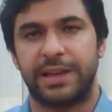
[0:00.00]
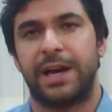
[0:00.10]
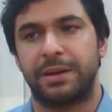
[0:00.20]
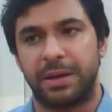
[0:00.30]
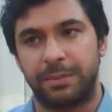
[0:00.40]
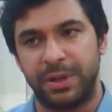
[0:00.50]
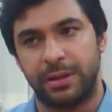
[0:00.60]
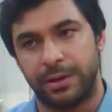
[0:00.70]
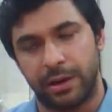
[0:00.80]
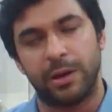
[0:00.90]
It can be
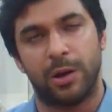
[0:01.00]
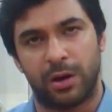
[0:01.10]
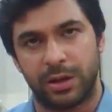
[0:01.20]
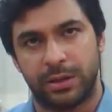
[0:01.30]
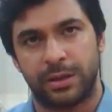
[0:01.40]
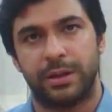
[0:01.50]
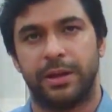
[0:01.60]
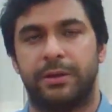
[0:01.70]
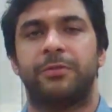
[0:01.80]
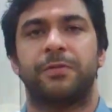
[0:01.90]
a little longer
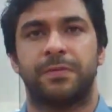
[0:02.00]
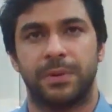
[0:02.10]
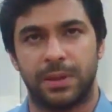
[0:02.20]
if,